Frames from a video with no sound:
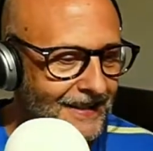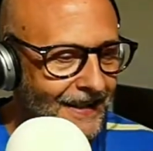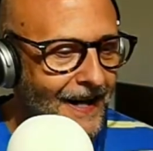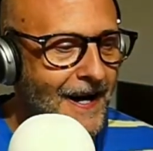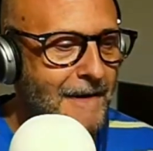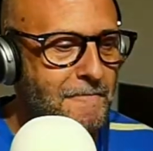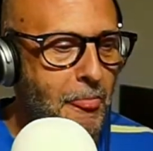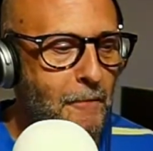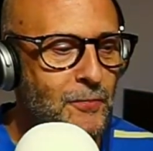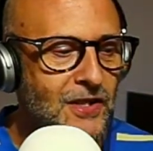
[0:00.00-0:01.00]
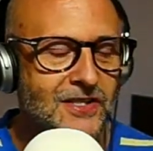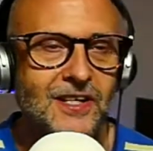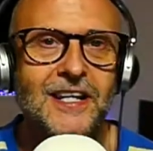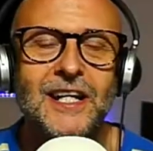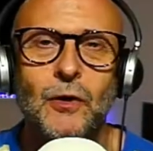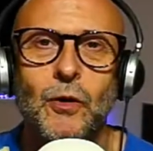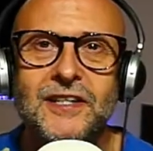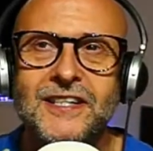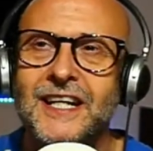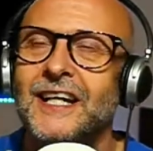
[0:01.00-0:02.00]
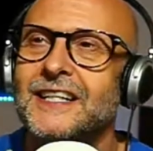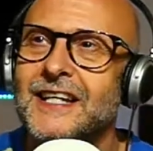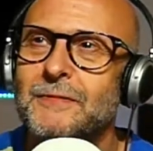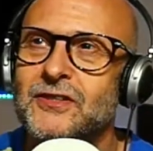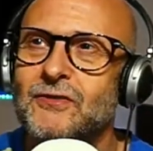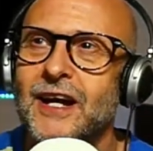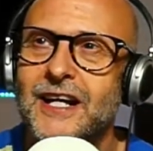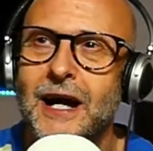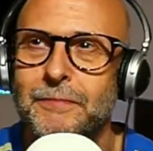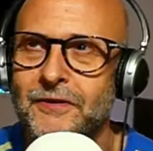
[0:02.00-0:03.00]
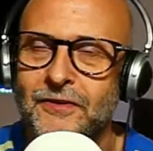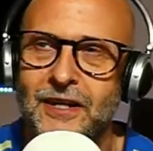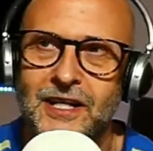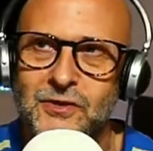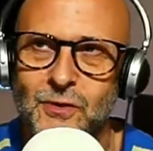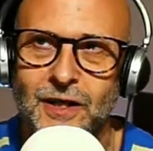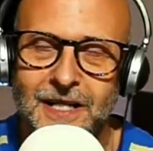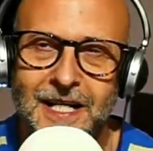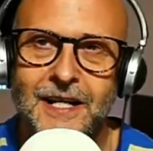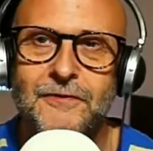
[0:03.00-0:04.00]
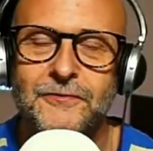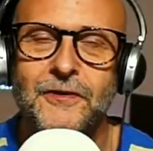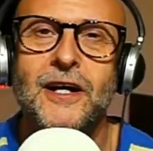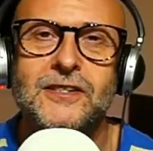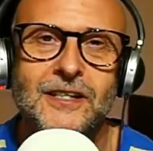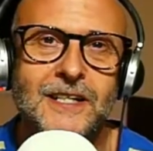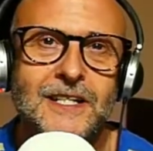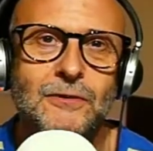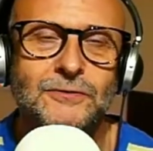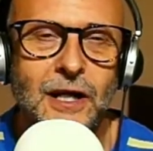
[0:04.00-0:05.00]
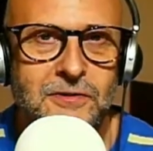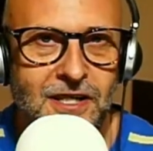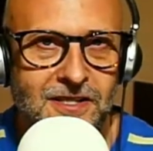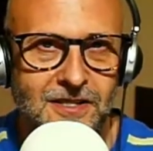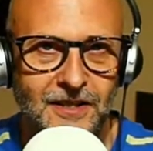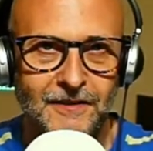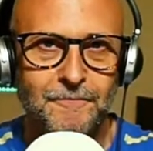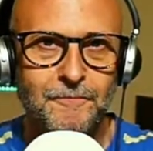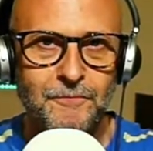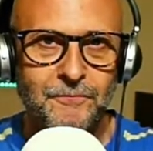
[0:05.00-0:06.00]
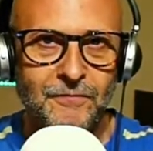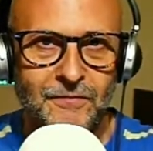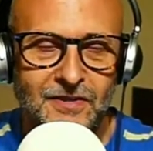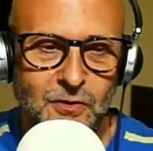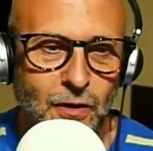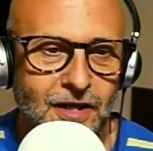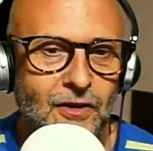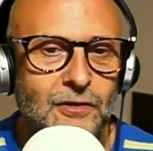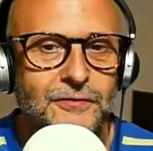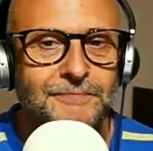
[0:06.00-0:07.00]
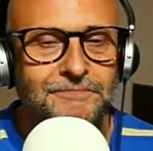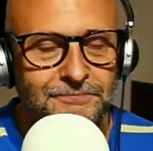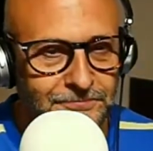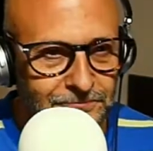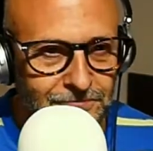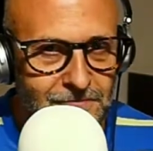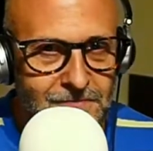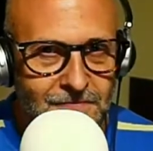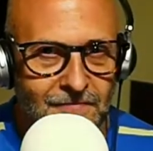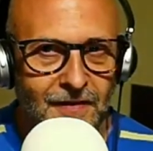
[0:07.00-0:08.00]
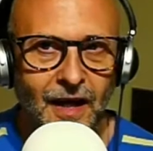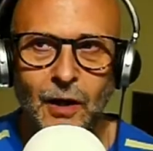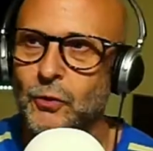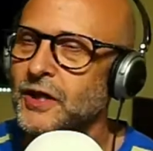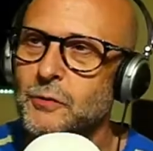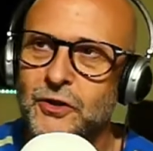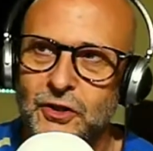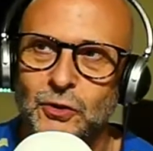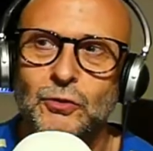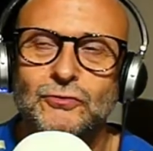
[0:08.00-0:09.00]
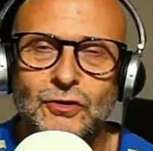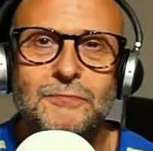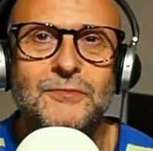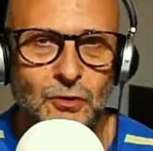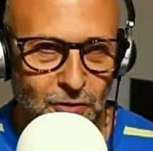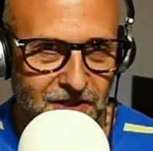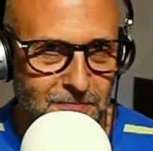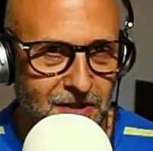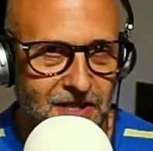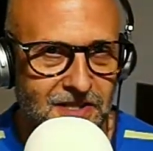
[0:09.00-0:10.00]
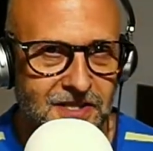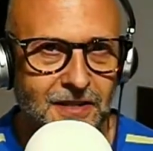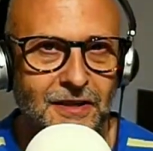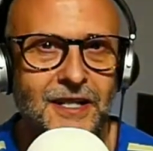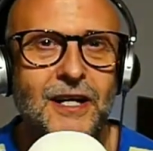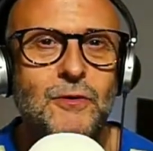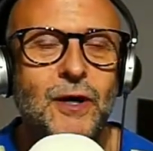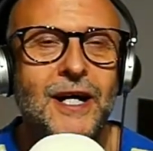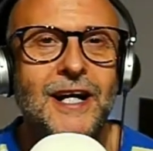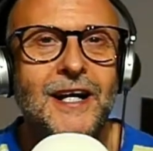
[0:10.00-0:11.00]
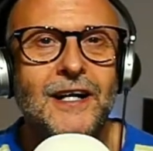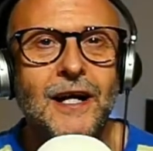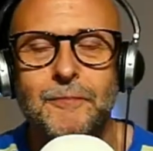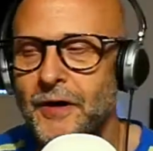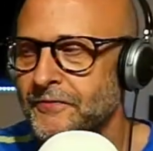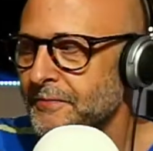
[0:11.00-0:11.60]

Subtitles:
But, you know, I wanted to kind of demonstrate a couple of things, really. Firstly, you'll notice that there's quite a lot of what I would call room noise, because there are no, apart from